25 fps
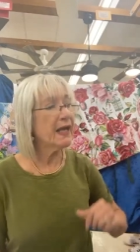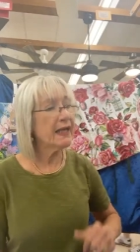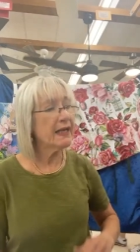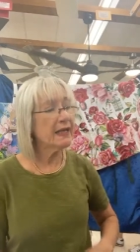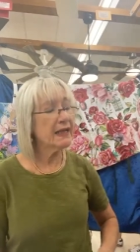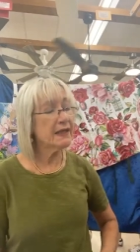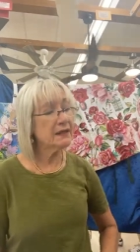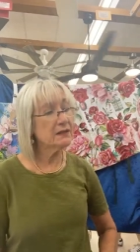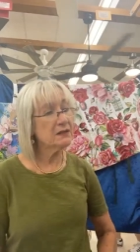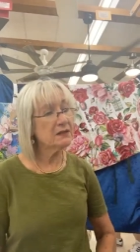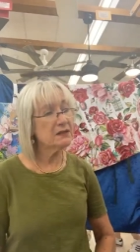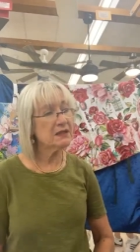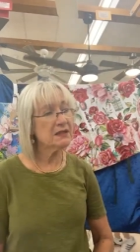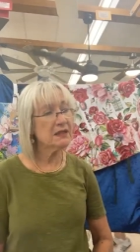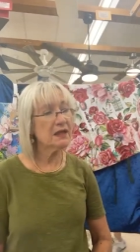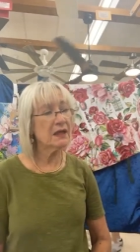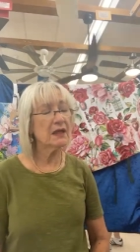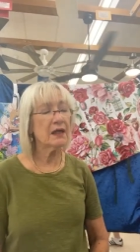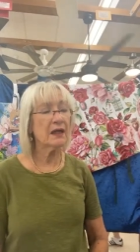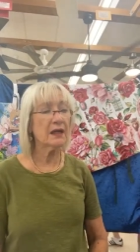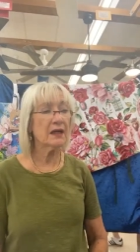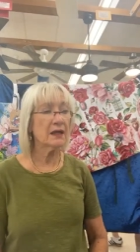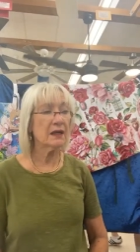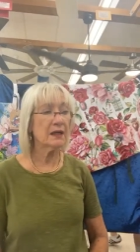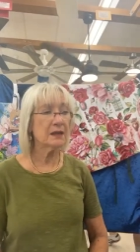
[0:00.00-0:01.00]
and
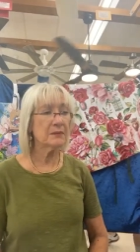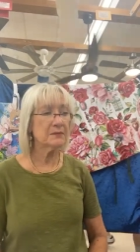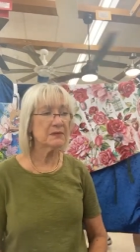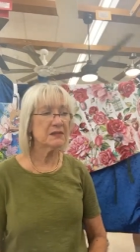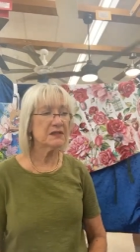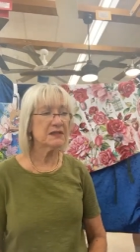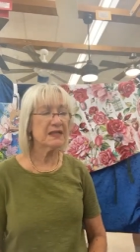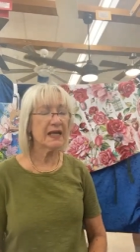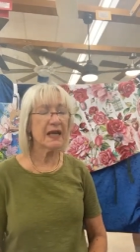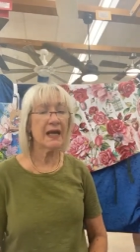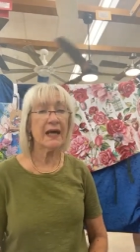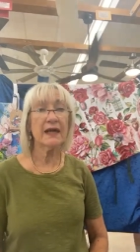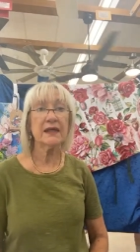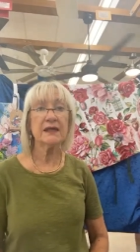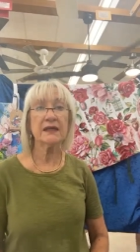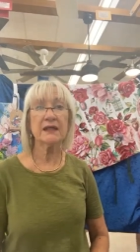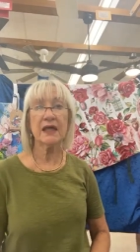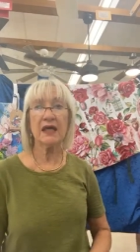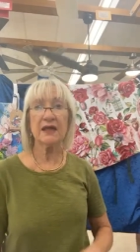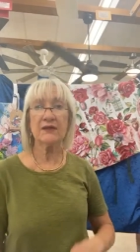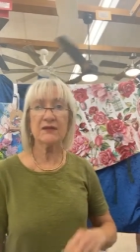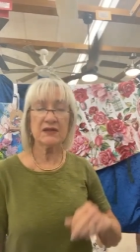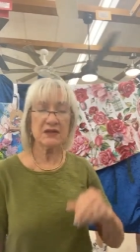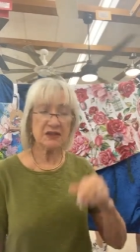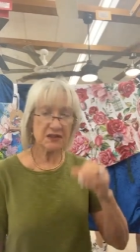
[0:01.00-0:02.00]

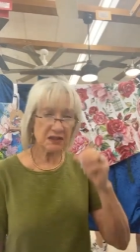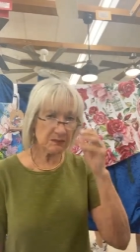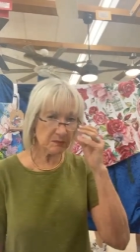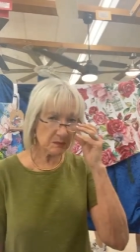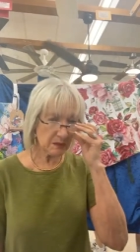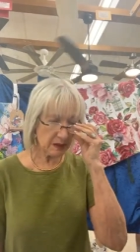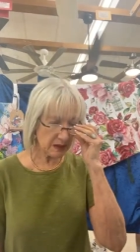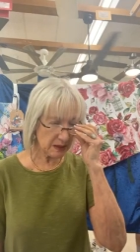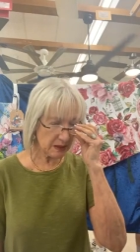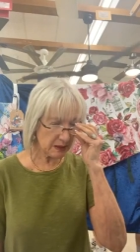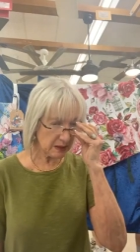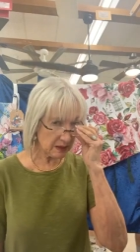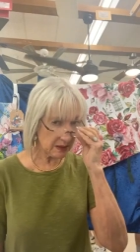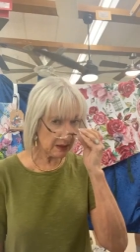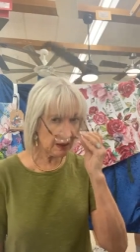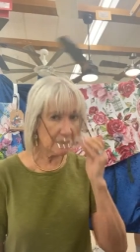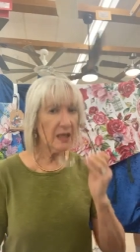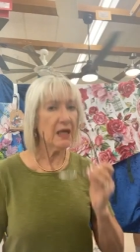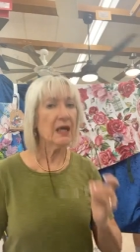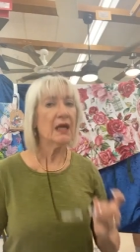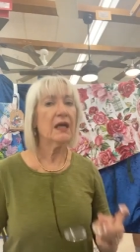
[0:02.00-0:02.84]
Dad gave it to me,